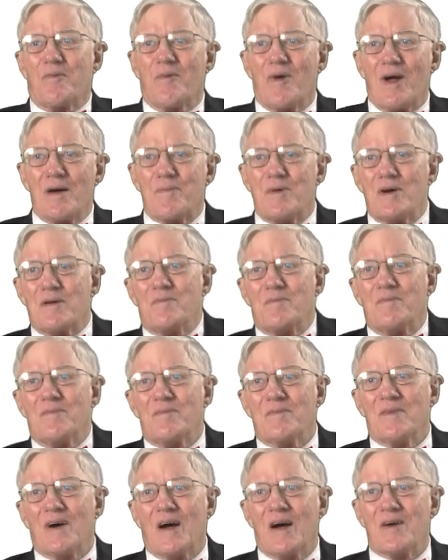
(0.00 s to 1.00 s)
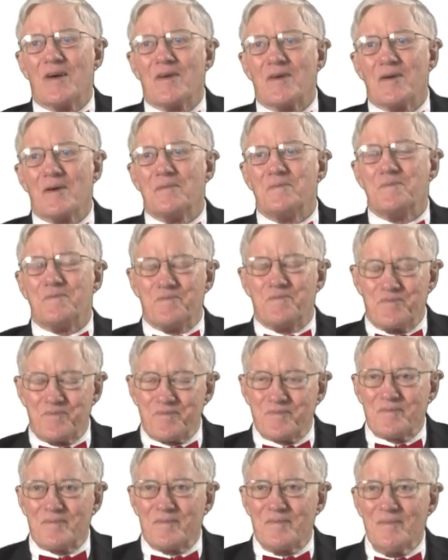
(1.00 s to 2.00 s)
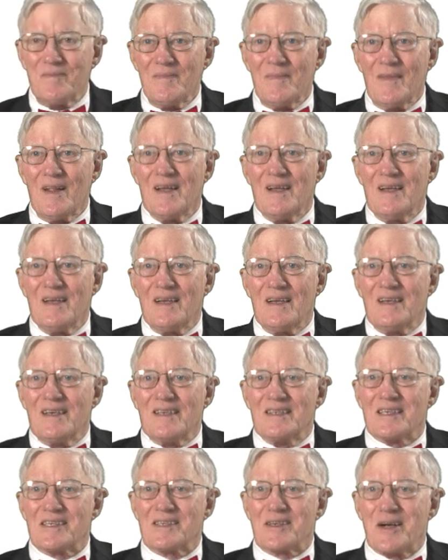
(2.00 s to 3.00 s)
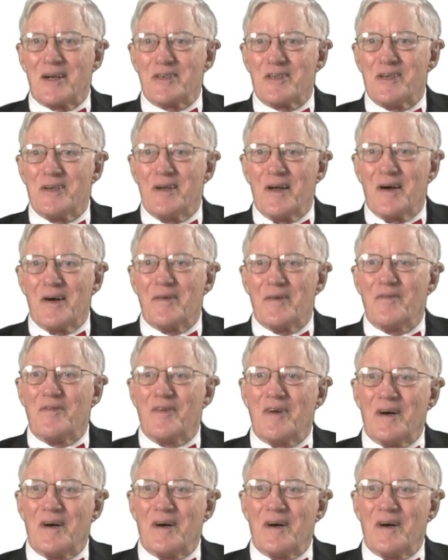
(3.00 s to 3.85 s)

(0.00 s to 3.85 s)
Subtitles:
wrap up our discussion of